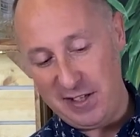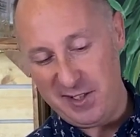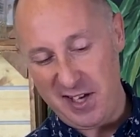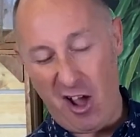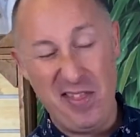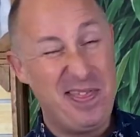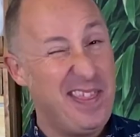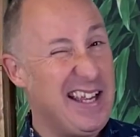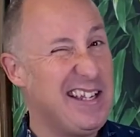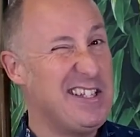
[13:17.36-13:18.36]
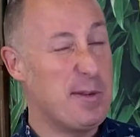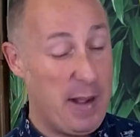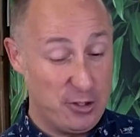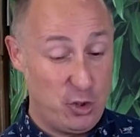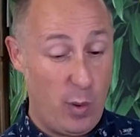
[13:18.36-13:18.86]
This, I think, is
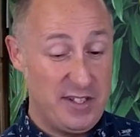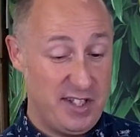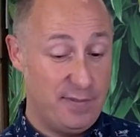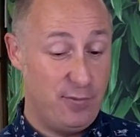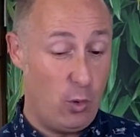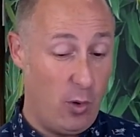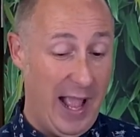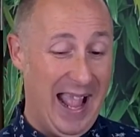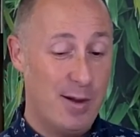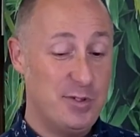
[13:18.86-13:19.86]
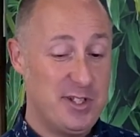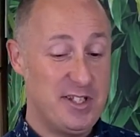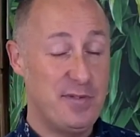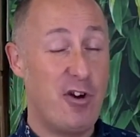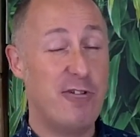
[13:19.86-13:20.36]
about 24
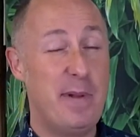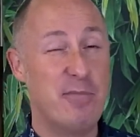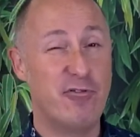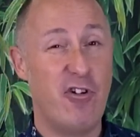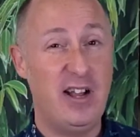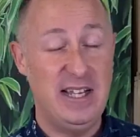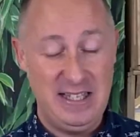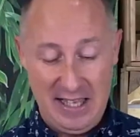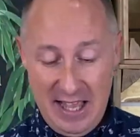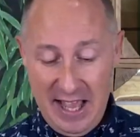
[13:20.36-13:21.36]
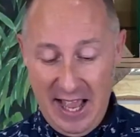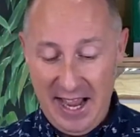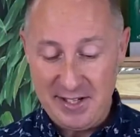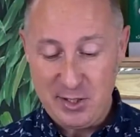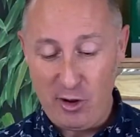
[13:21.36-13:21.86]
ounces, if I remember rightly.
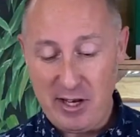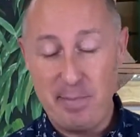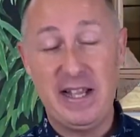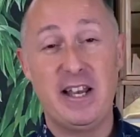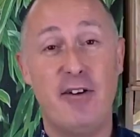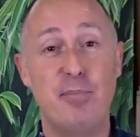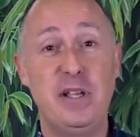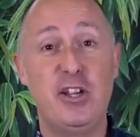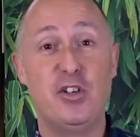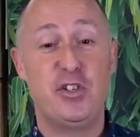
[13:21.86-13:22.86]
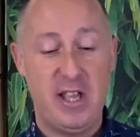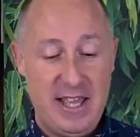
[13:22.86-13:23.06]
Slightly big enough because